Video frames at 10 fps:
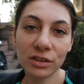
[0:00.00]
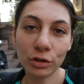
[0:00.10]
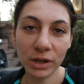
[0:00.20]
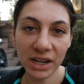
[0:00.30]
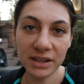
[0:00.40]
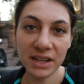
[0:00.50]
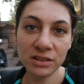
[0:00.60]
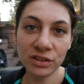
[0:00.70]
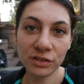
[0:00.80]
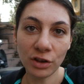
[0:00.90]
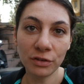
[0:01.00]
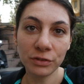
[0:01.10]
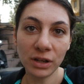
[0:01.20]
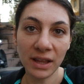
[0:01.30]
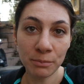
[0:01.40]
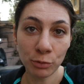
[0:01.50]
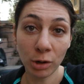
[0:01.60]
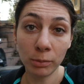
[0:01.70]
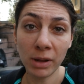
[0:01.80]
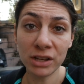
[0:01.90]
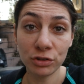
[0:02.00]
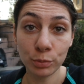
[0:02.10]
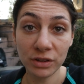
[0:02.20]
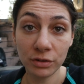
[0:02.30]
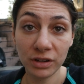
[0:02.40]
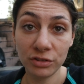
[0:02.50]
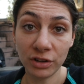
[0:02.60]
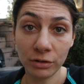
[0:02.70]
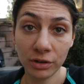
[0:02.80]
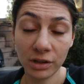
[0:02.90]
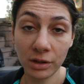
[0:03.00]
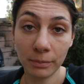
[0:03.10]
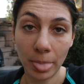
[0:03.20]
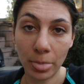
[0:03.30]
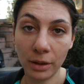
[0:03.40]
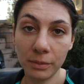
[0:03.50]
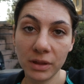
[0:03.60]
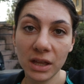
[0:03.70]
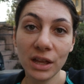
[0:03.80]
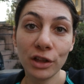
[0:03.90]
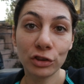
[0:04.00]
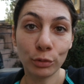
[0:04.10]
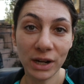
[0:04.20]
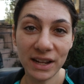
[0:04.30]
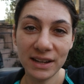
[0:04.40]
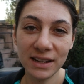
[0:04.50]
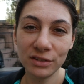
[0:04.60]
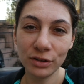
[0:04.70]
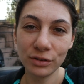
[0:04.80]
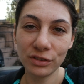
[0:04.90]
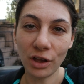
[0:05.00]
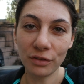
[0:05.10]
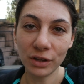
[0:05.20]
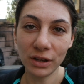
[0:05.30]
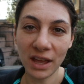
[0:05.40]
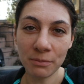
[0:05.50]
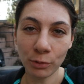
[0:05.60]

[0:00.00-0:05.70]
So what I did to solve the line problem, I just went to the general. Uh, so what I did to solve the line